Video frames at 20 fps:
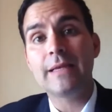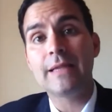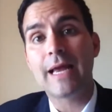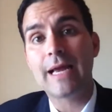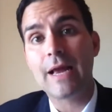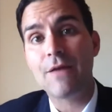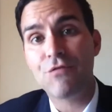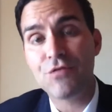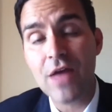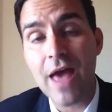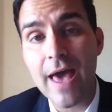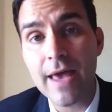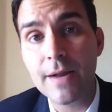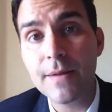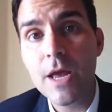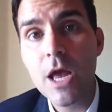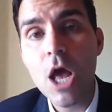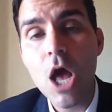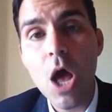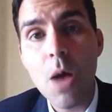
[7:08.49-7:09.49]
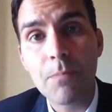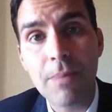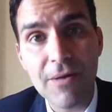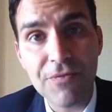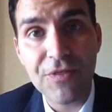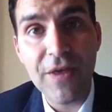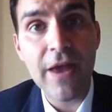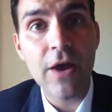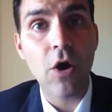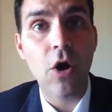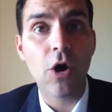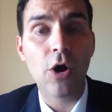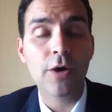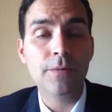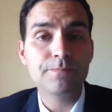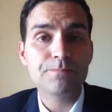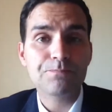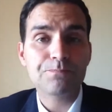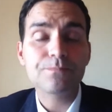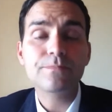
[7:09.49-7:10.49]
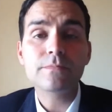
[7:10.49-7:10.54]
like I said, but they are